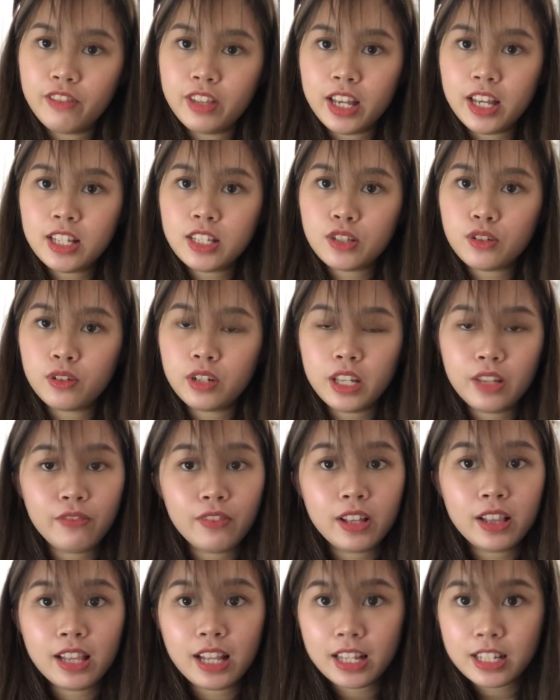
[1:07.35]
days or
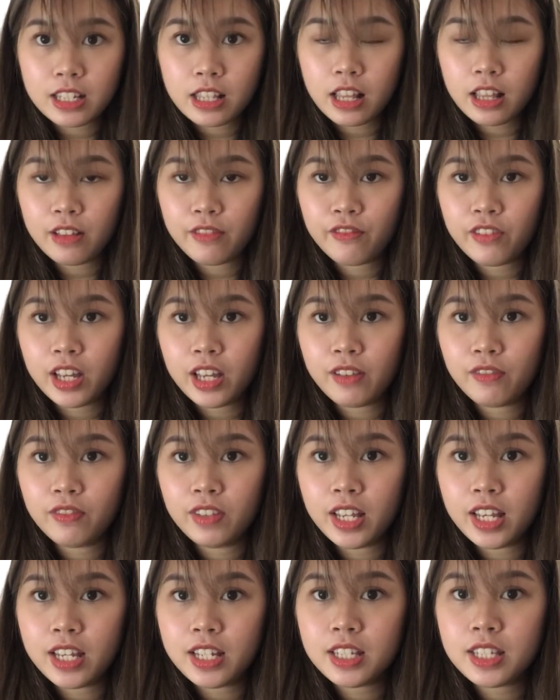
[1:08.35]
even less than 5
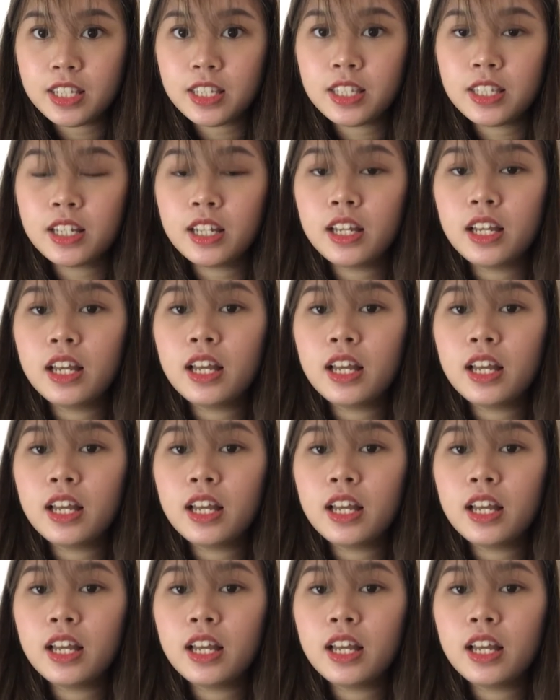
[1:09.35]
days.